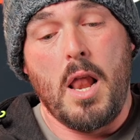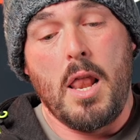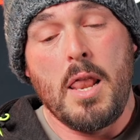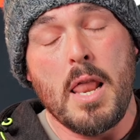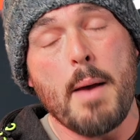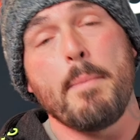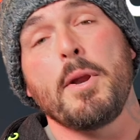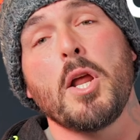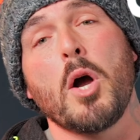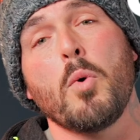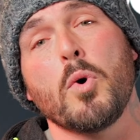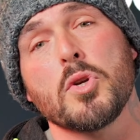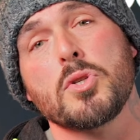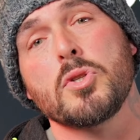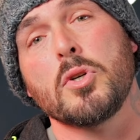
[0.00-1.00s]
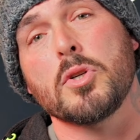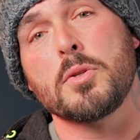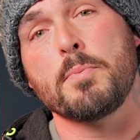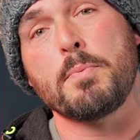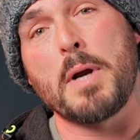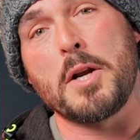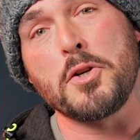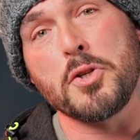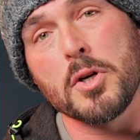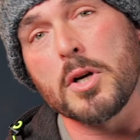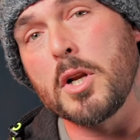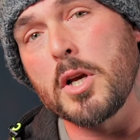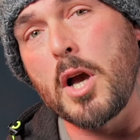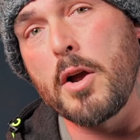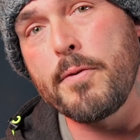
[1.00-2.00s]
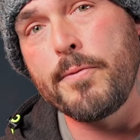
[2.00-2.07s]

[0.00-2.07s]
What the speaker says: Let me know what sort of brand you're going to go